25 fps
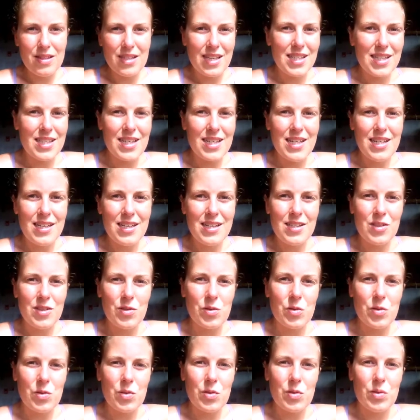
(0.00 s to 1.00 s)

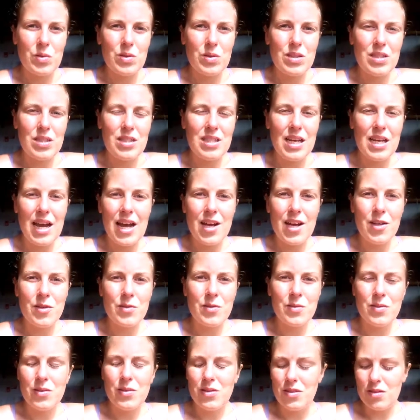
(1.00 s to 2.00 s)
cities or
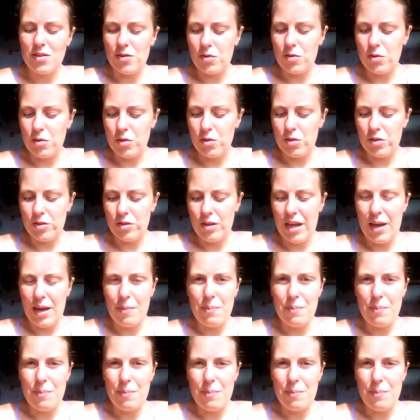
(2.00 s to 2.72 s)
towns or